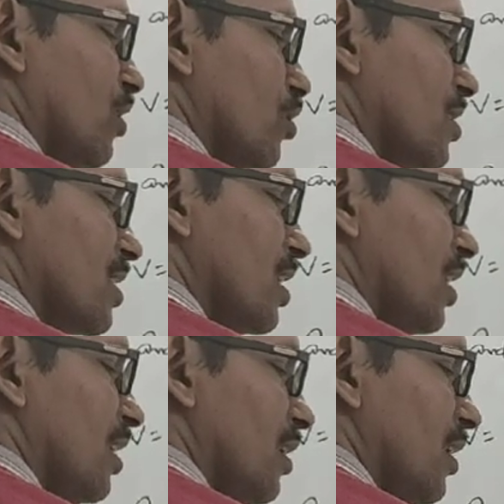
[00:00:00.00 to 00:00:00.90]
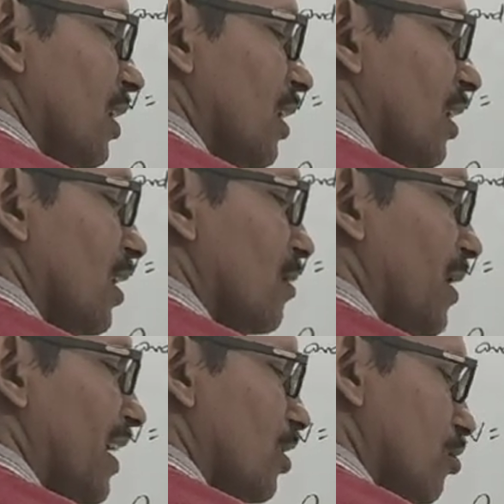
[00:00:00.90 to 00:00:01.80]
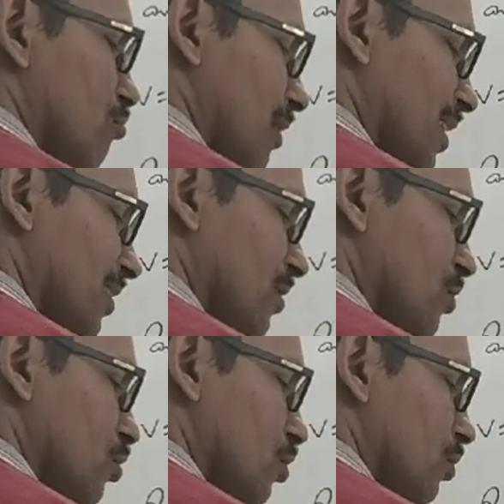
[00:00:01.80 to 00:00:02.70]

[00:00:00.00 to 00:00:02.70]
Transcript: T minus 3 A minus 1.